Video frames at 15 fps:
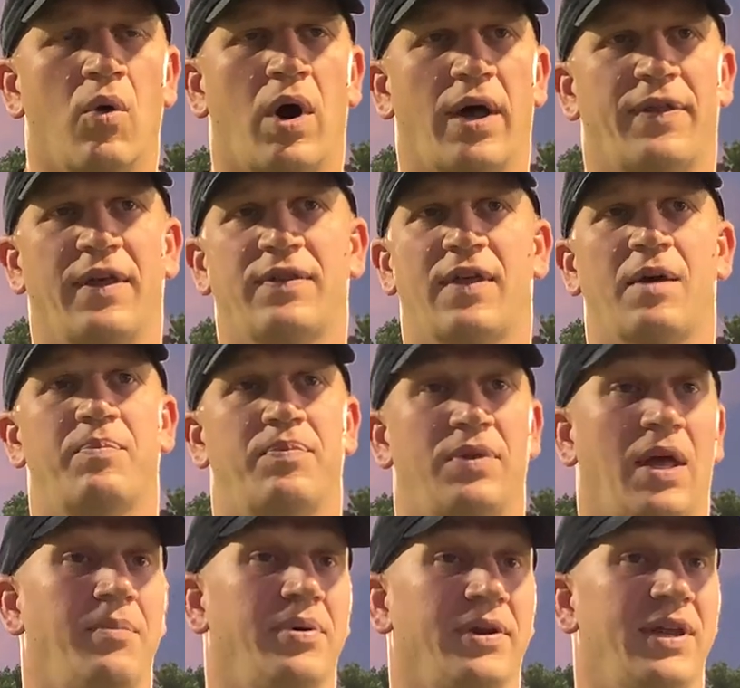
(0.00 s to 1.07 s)
Well, I think
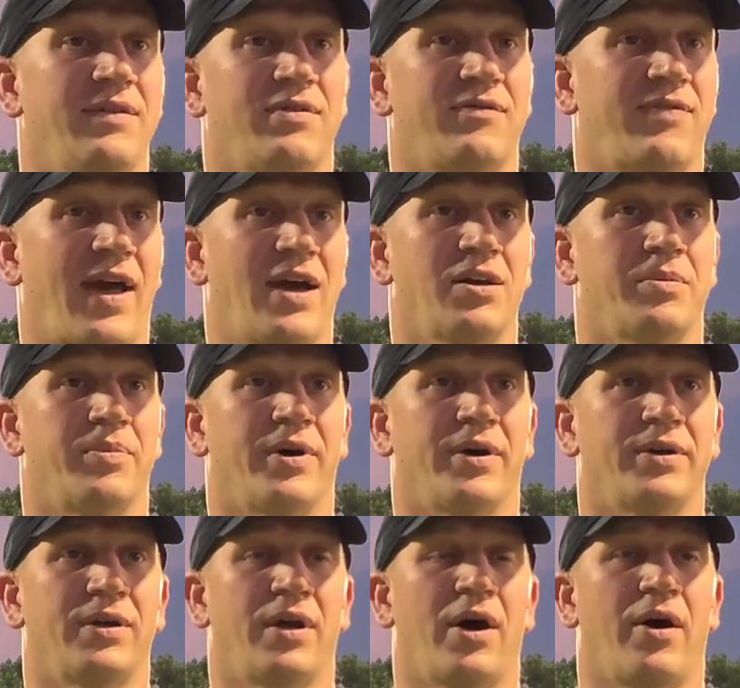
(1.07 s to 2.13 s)
they believe in
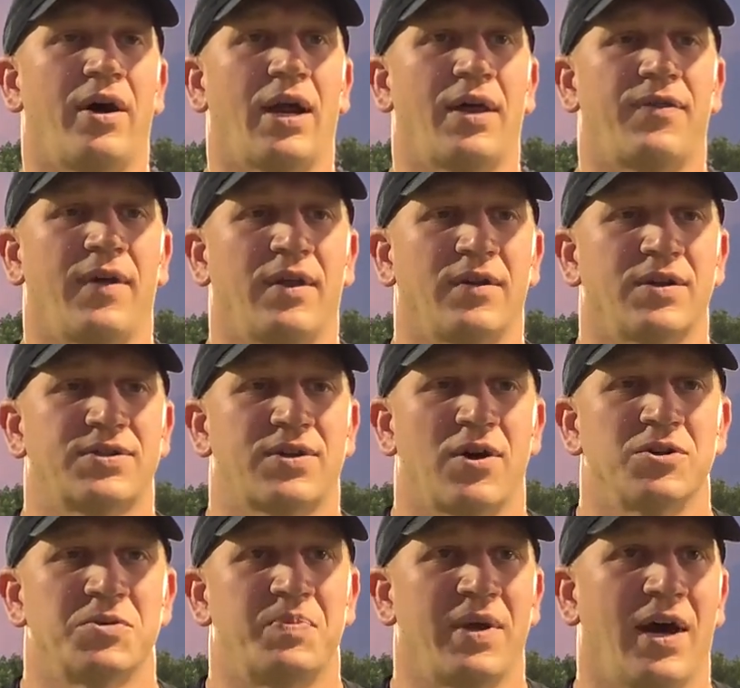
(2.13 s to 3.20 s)
Vanderbilt, you know, and I think this
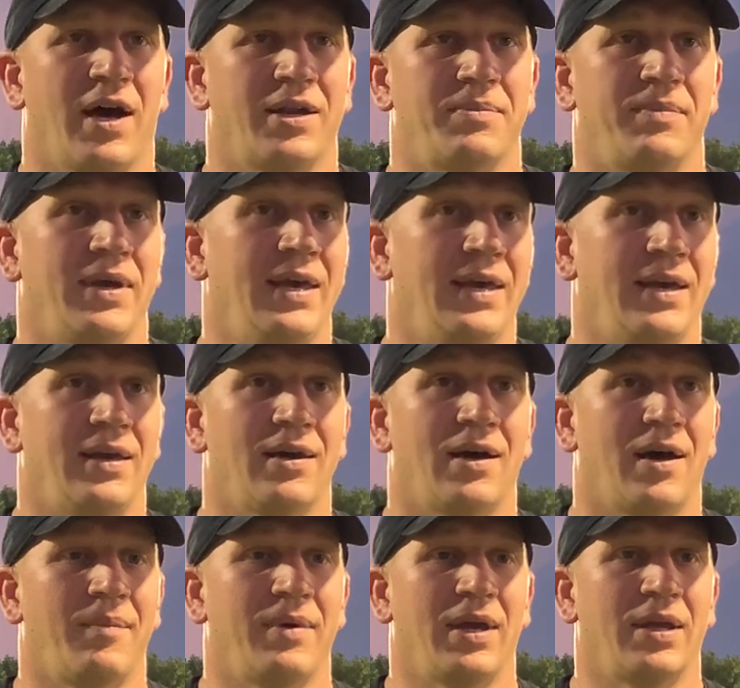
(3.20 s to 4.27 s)
goes beyond me.
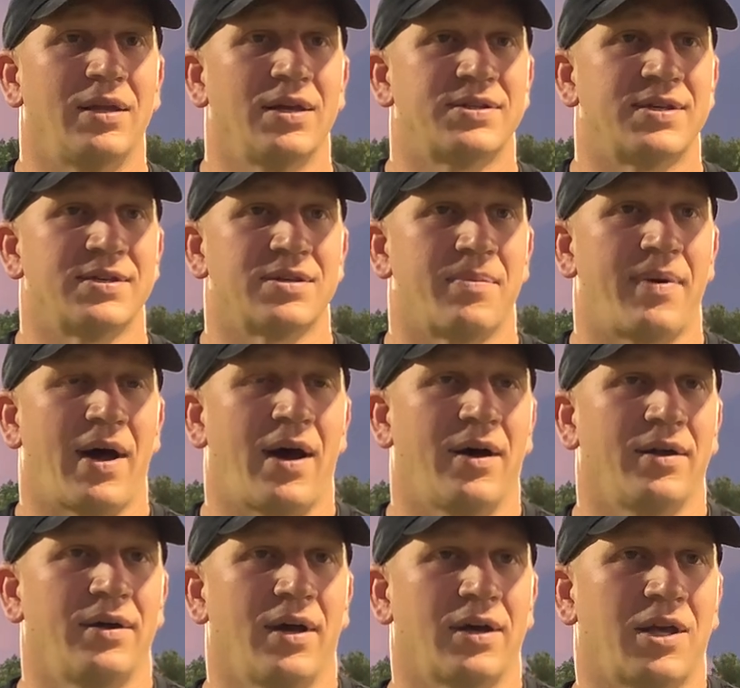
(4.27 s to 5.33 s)
I mean, this is
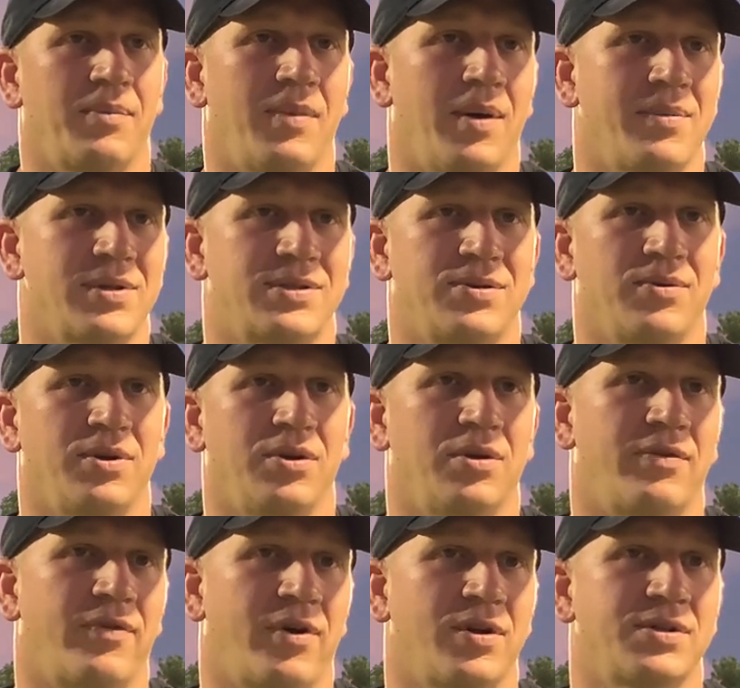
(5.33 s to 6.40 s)
about a commitment to a
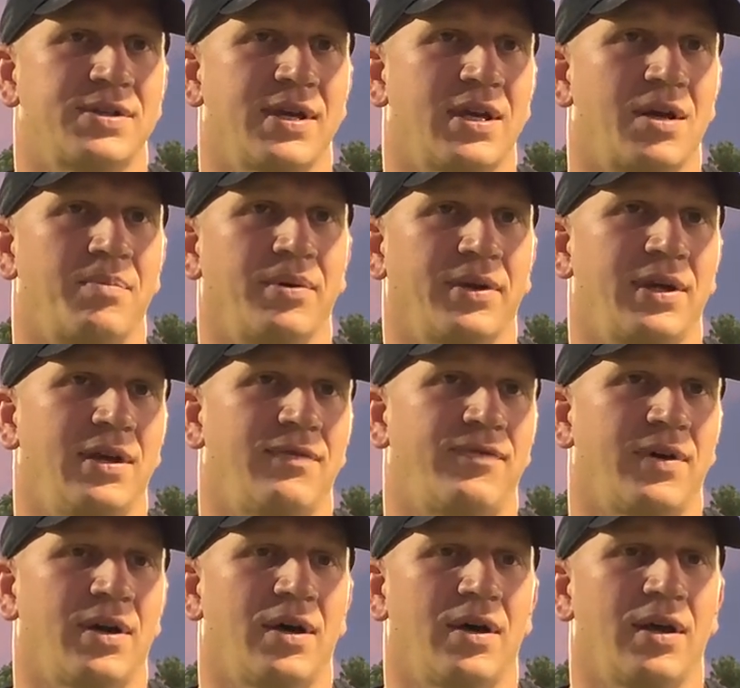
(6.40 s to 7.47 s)
university and a belief
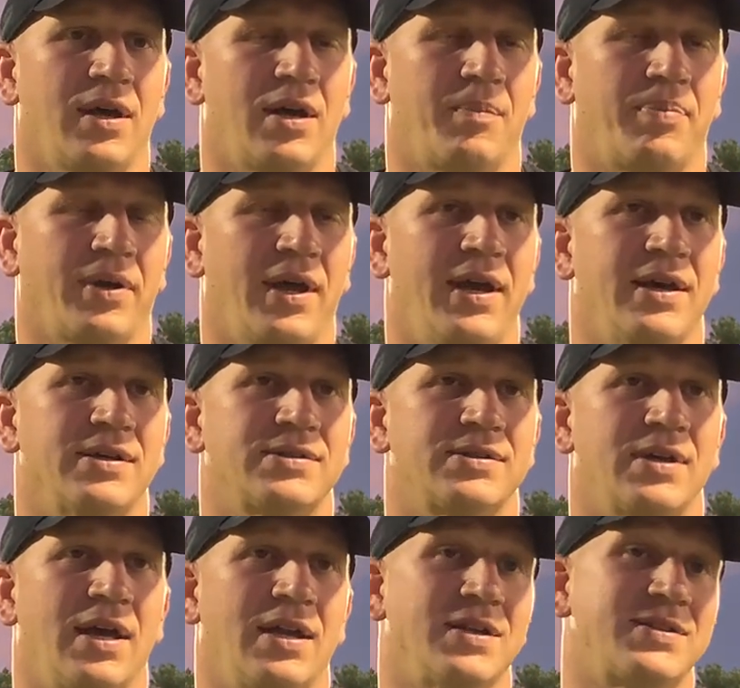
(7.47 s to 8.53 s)
in a
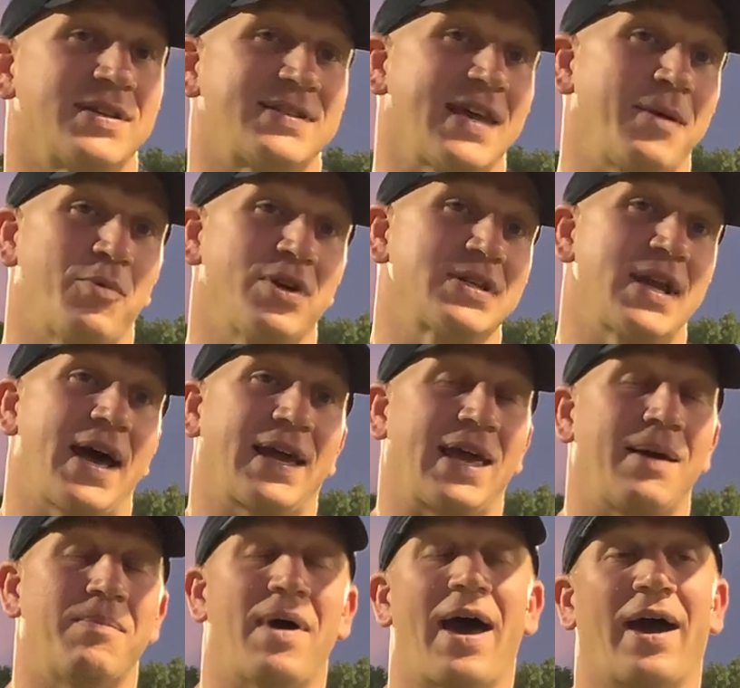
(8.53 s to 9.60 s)
place. And it's the same reason I
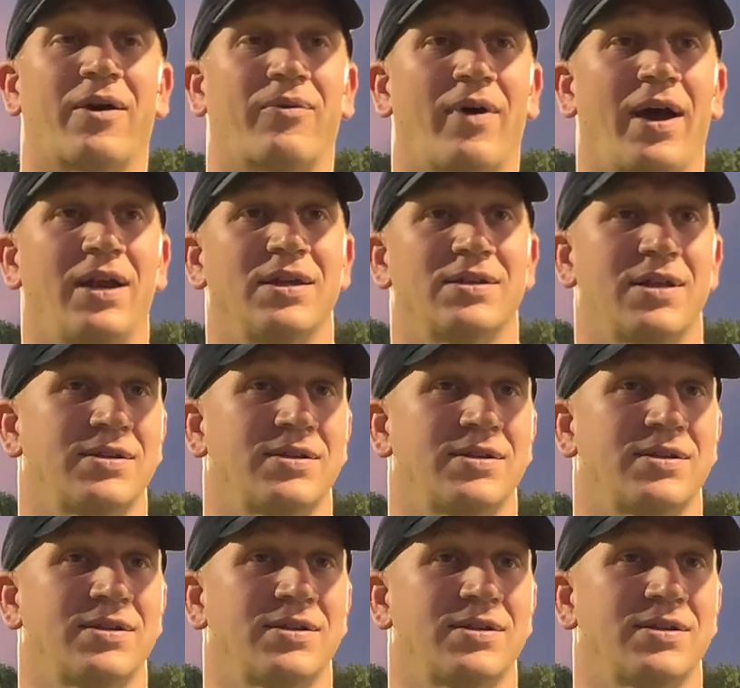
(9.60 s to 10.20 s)
came back, right?